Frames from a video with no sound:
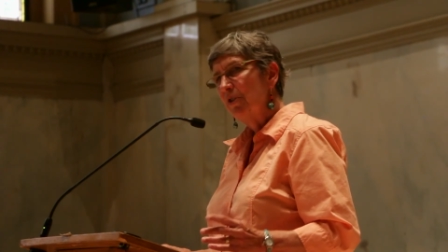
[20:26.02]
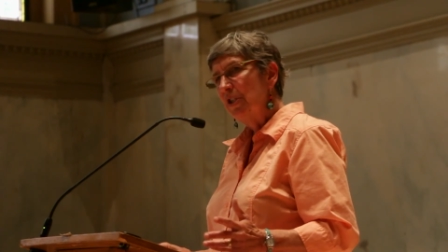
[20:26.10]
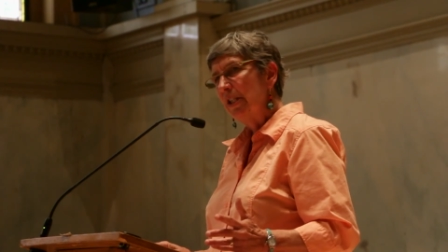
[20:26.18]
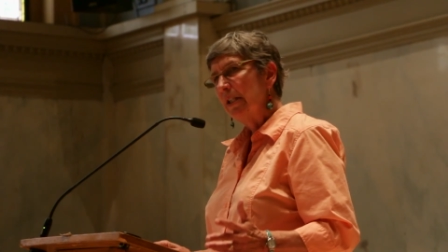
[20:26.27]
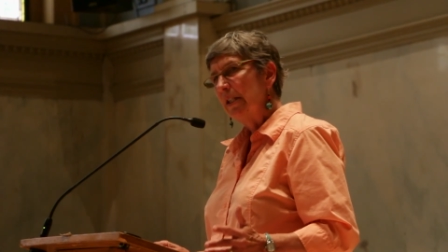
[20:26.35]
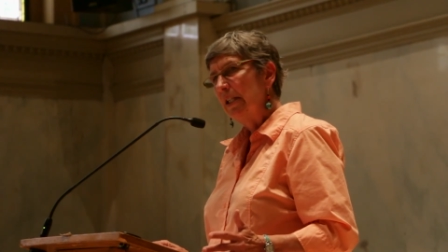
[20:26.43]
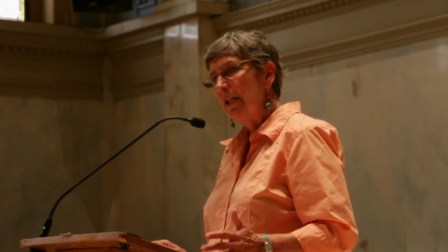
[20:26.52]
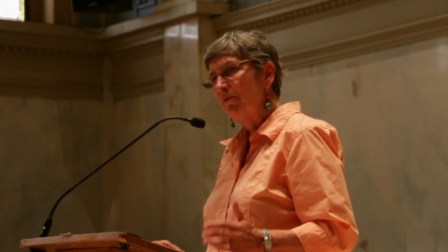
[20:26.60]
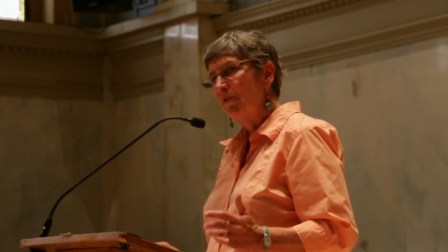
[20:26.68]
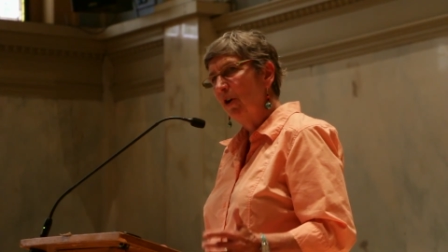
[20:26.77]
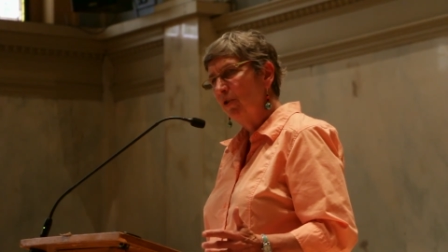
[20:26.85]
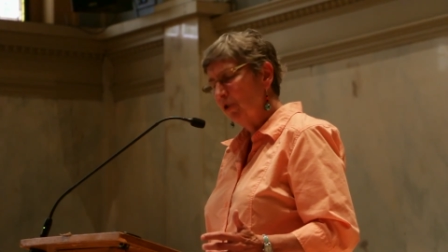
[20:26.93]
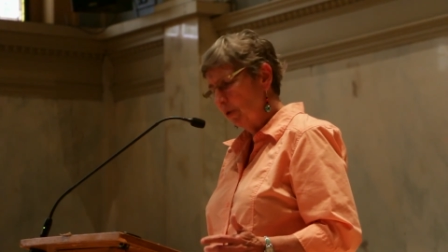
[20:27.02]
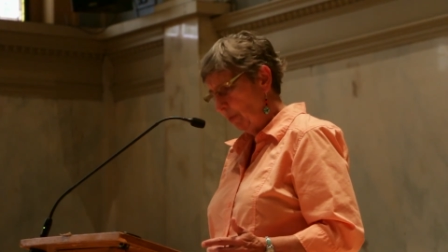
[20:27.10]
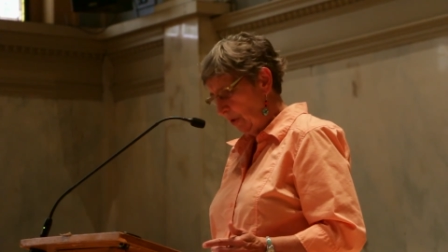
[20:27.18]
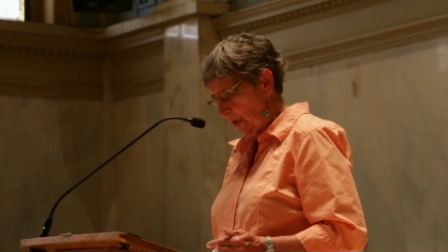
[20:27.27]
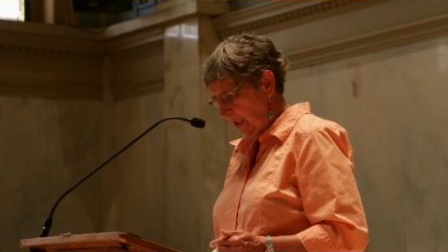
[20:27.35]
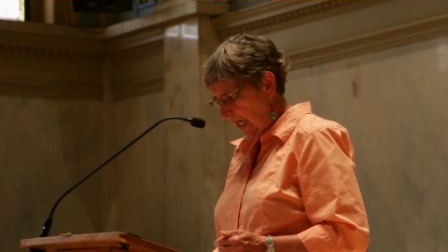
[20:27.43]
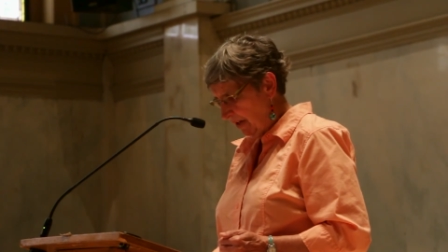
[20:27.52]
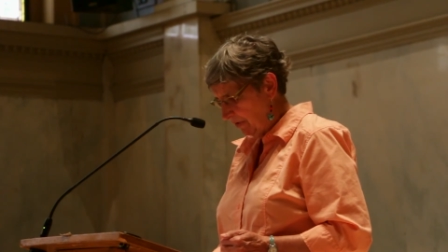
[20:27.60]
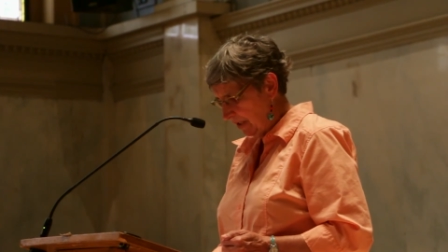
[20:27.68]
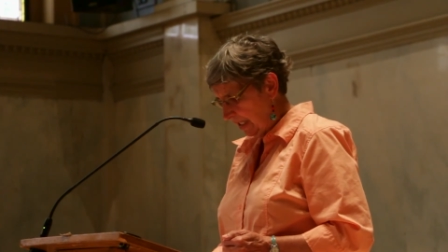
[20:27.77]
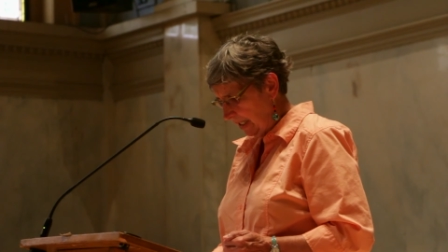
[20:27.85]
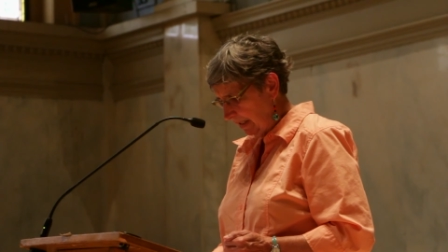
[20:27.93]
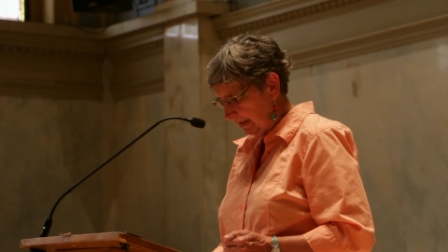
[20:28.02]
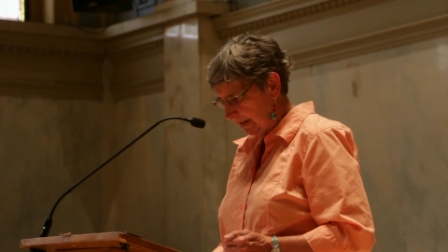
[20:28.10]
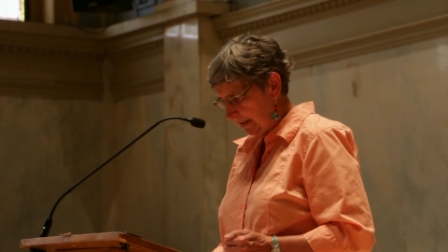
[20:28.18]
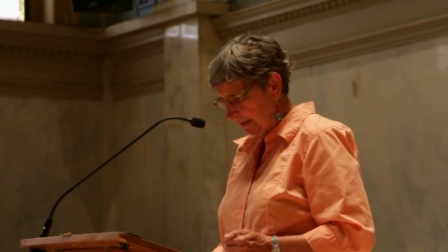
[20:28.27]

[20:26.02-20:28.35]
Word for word: fragility, vulnerable safety,